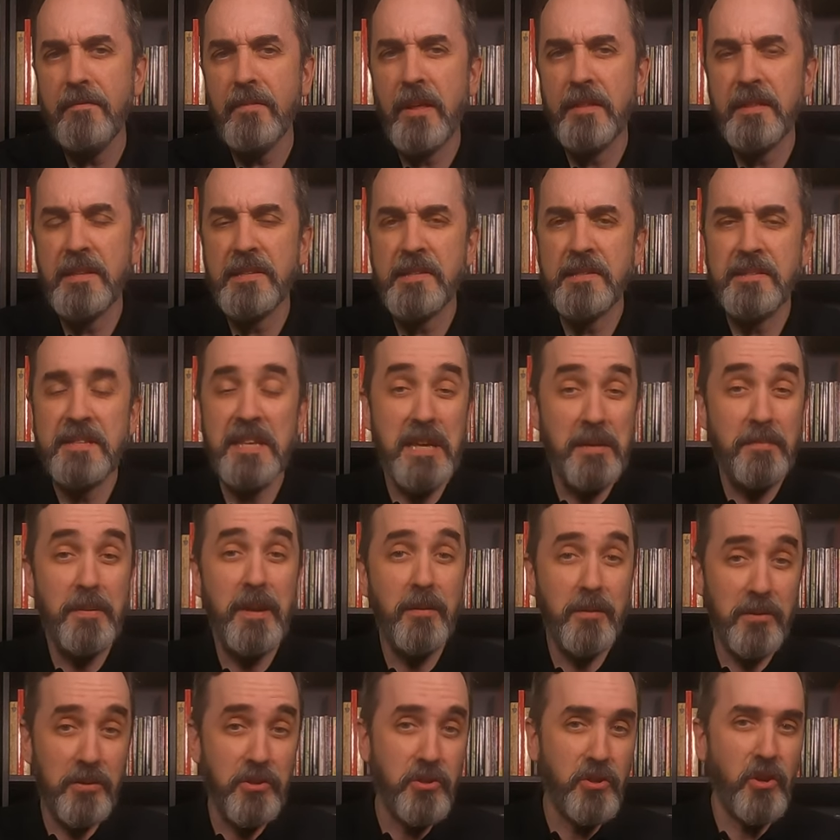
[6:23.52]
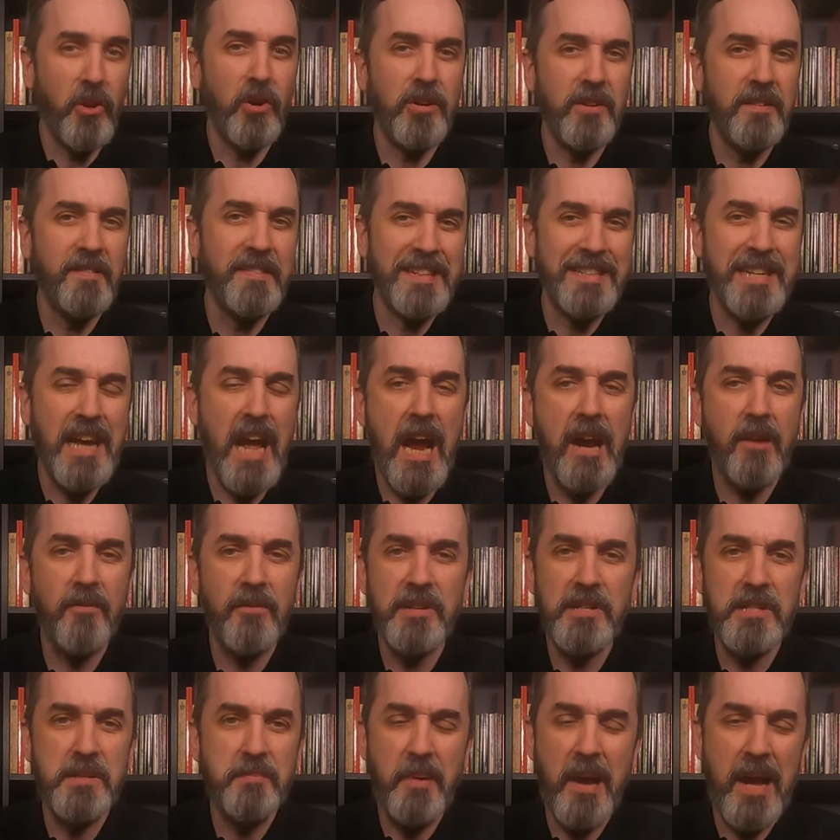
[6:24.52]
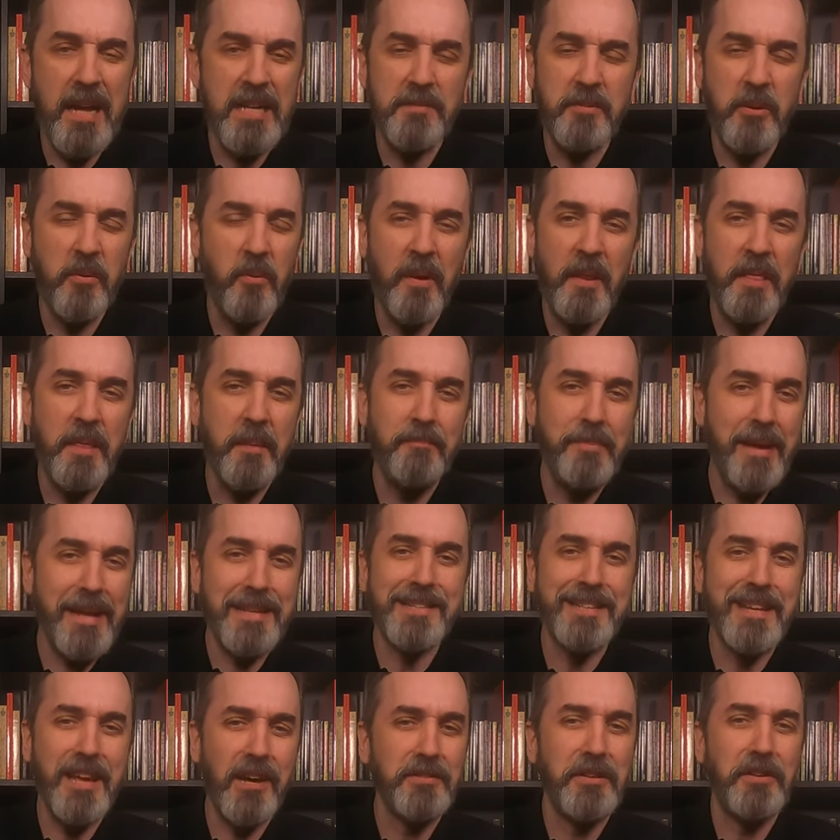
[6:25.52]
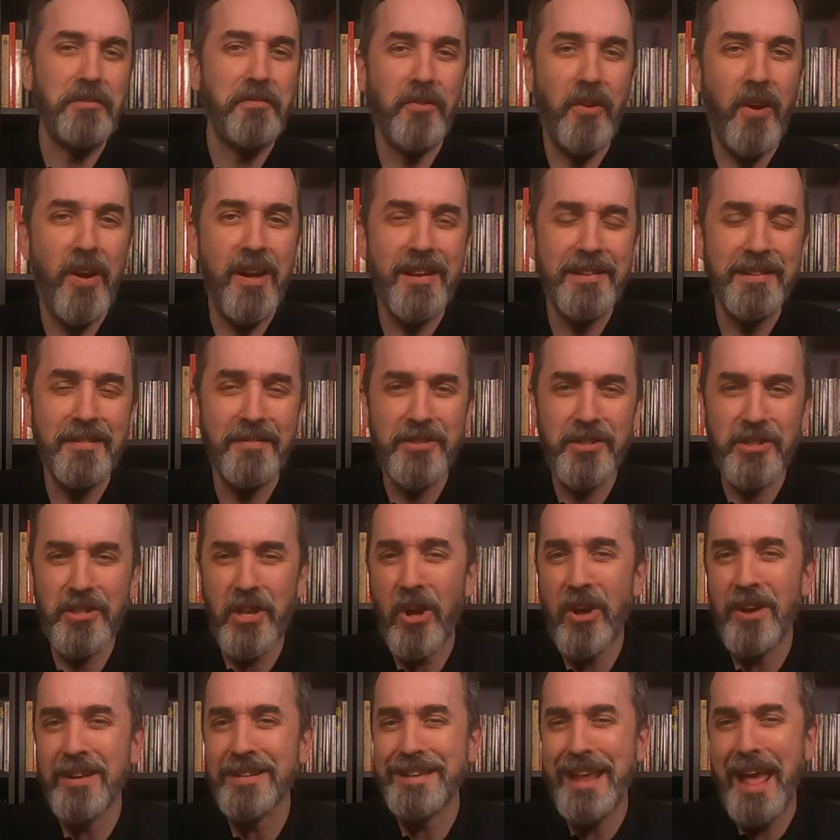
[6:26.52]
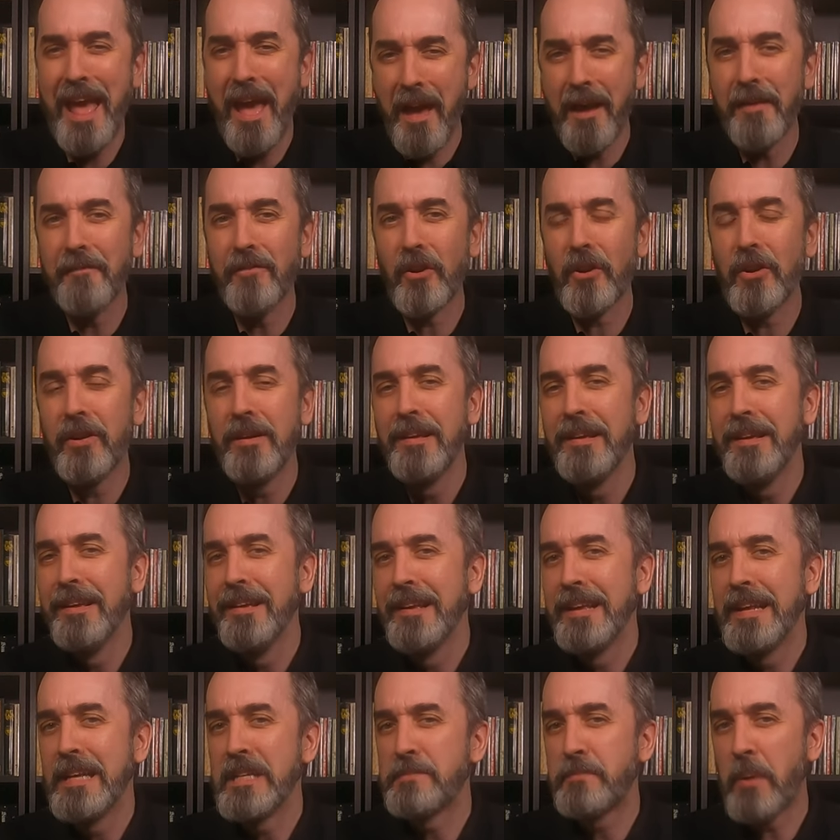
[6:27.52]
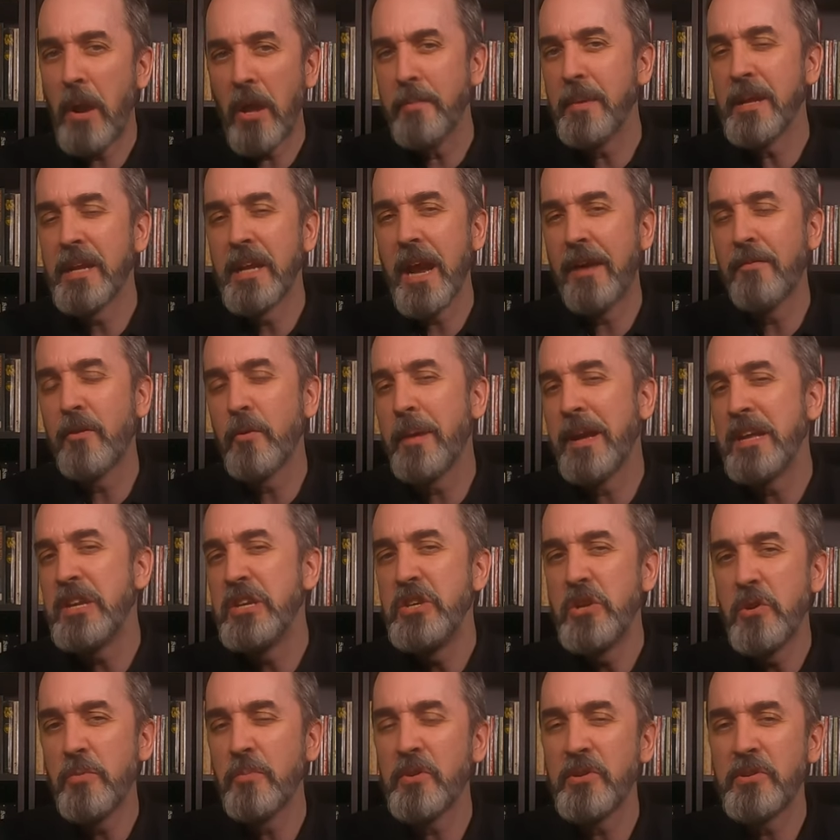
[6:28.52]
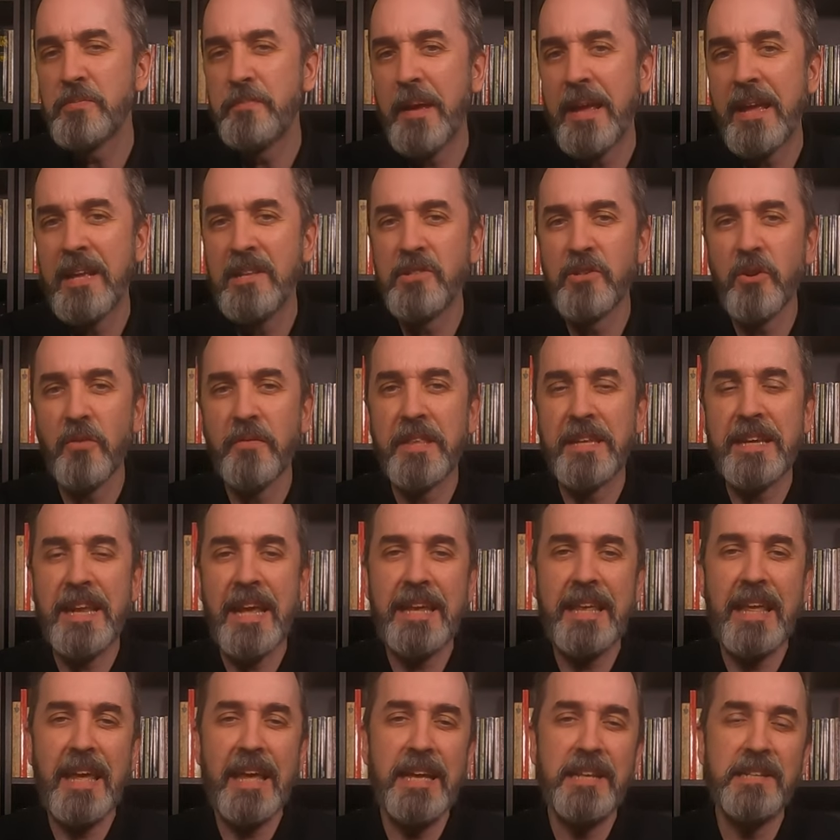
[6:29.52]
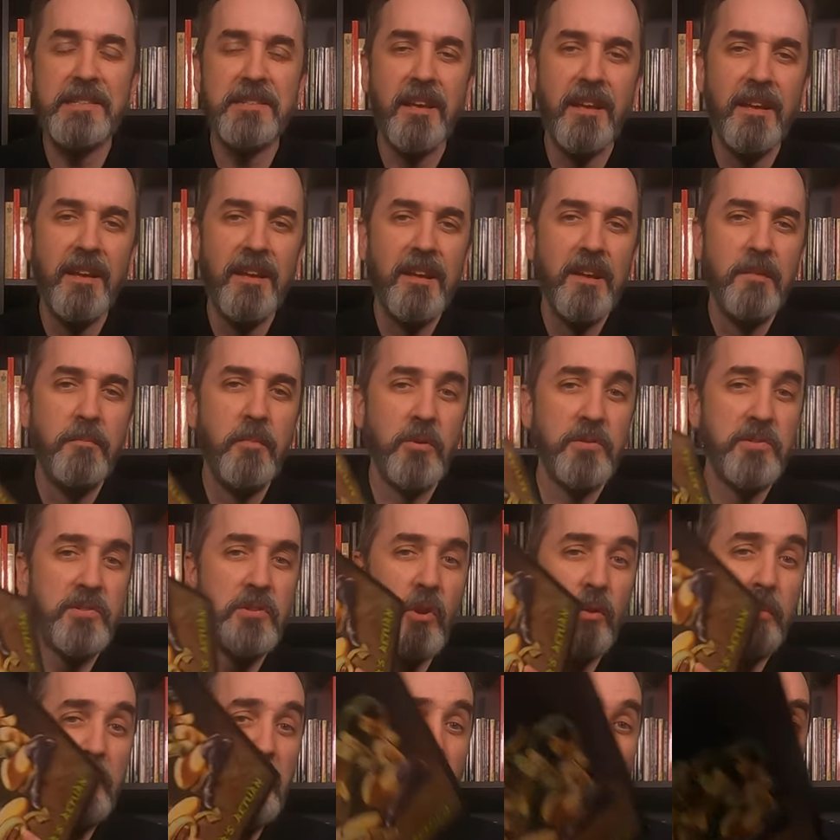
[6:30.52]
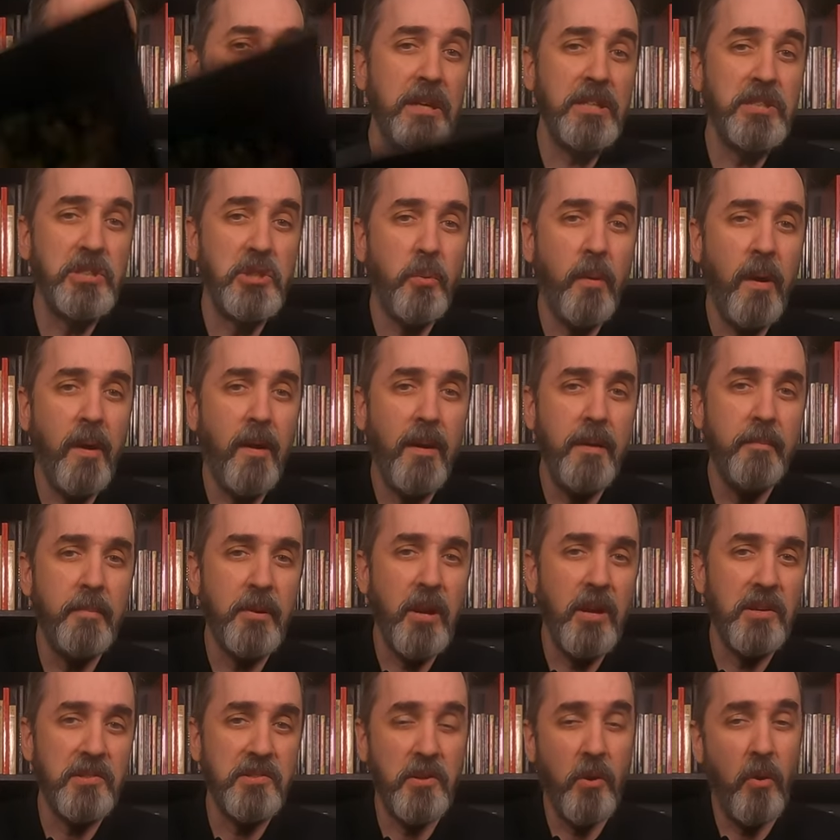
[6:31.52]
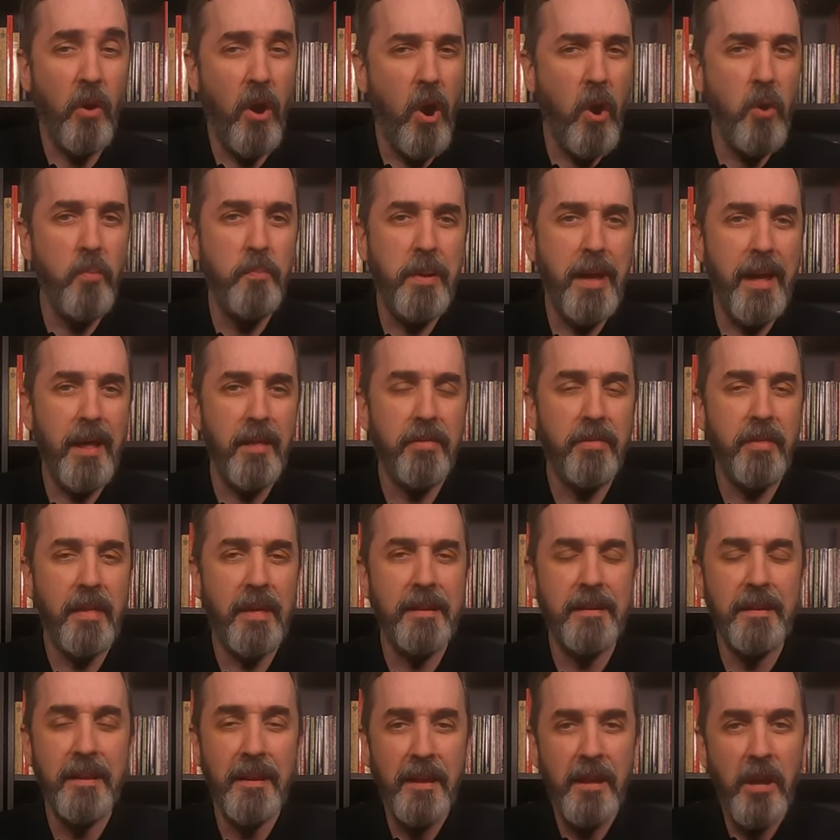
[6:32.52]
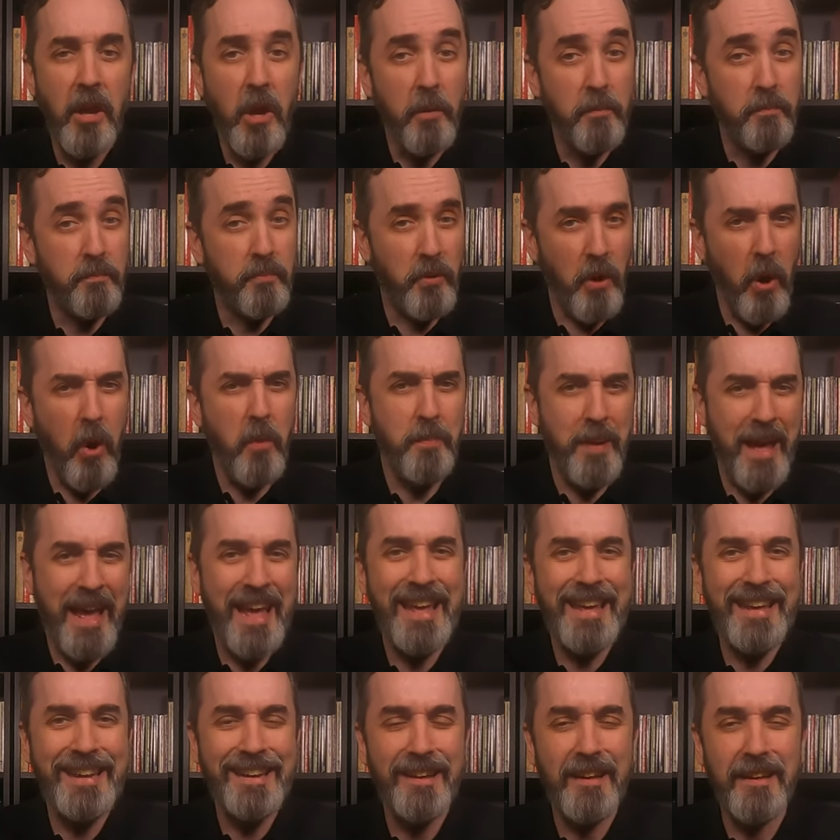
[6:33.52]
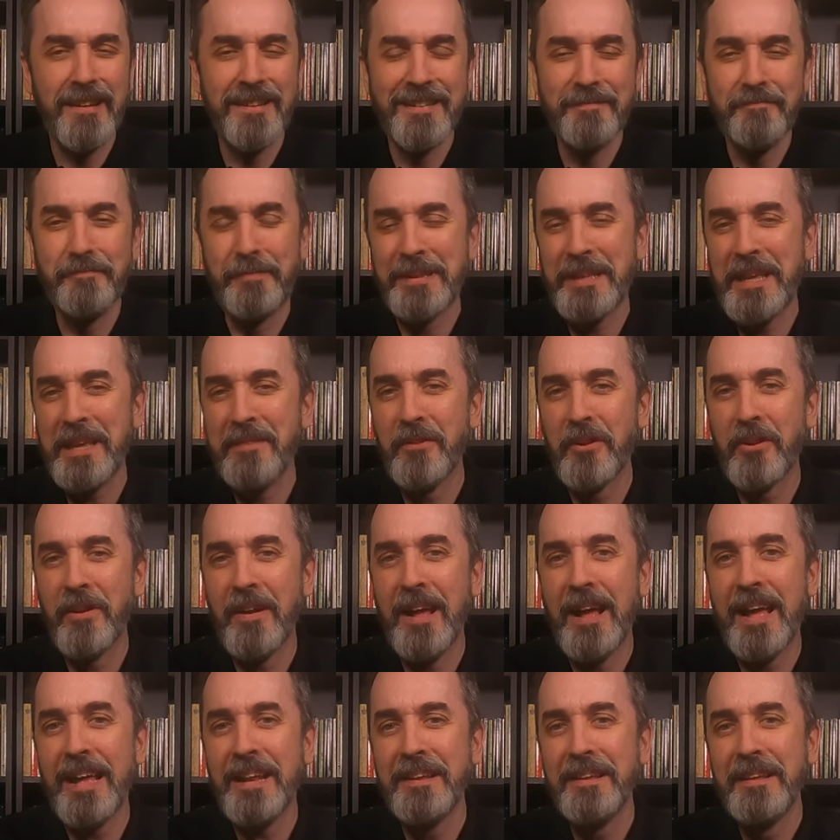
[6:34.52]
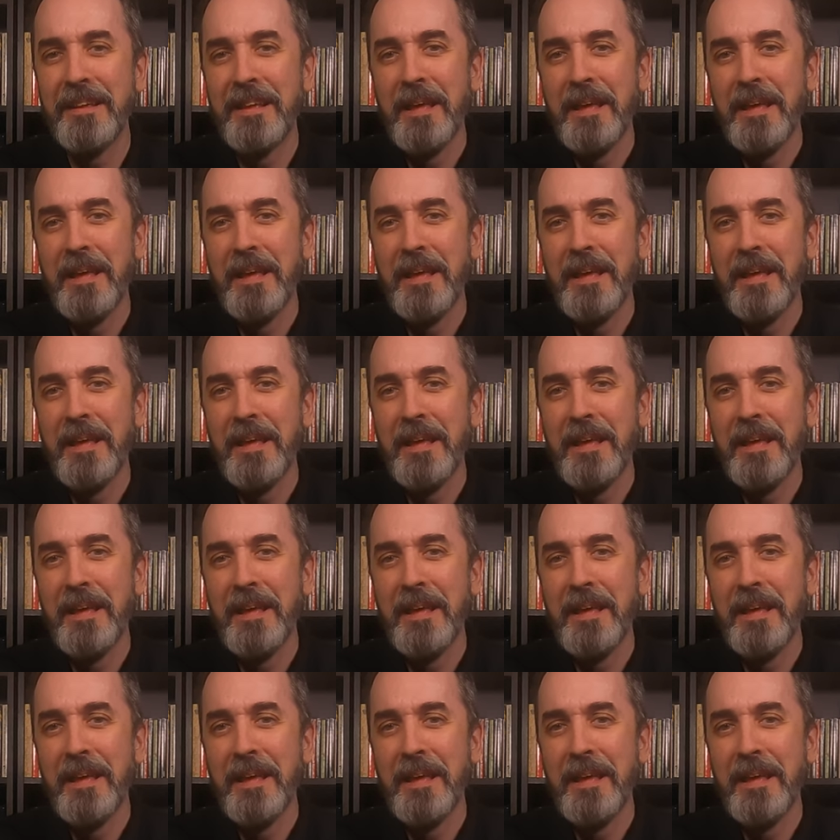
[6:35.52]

Uh, this is the EP with Circle of the Tyrants, possibly one of the best Celtic songs ever. It's probably been covered by numerous bands over the decades, most notably Obituary, but also Opeth and Propane, believe it or not.